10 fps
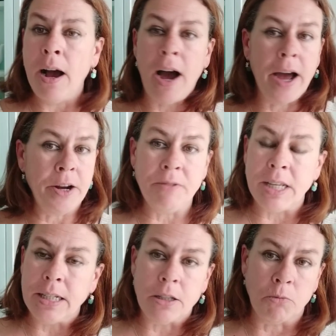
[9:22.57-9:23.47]
I don't
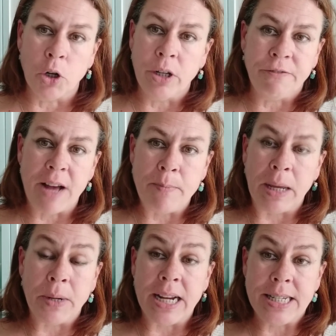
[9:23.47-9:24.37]
think that the royal family
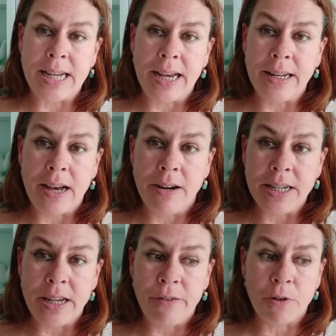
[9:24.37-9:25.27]
would entertain that
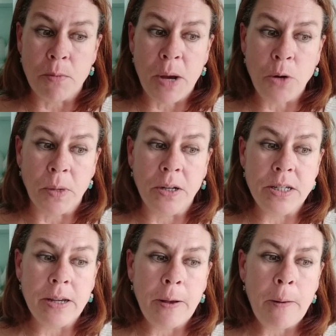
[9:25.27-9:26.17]
idea for a moment.